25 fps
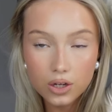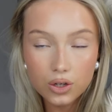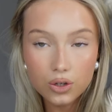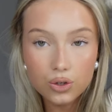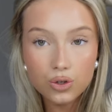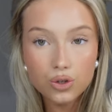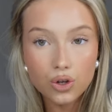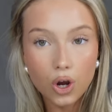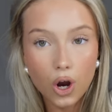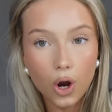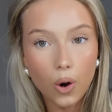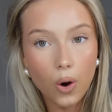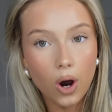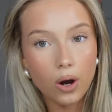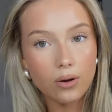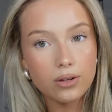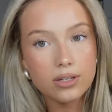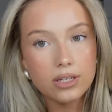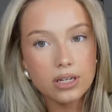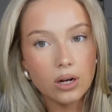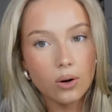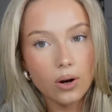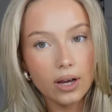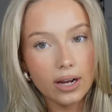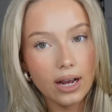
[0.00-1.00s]
So I'll
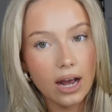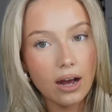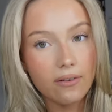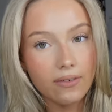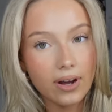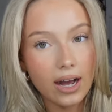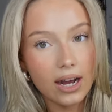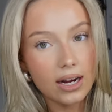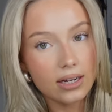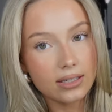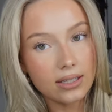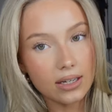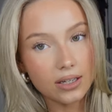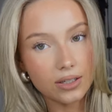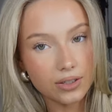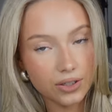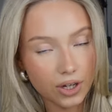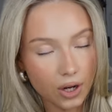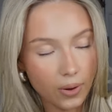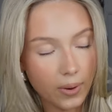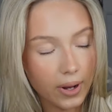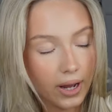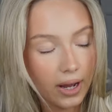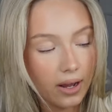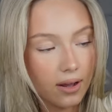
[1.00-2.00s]
still like have access
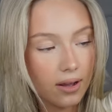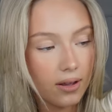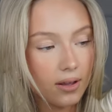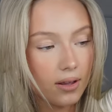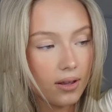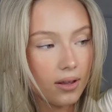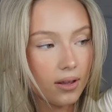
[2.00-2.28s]
to it.